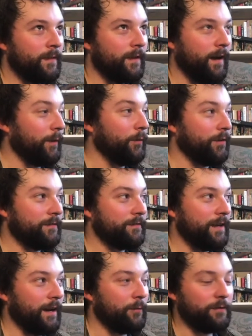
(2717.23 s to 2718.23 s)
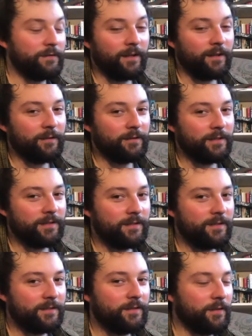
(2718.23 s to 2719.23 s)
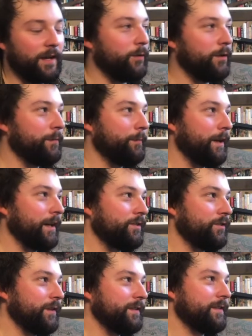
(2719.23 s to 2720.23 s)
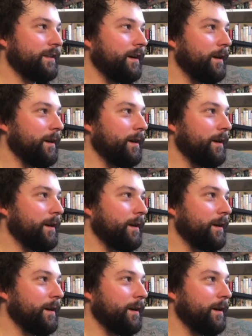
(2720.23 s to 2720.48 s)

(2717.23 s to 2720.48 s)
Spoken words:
I would have taken Odysseus too. That would have been my choice.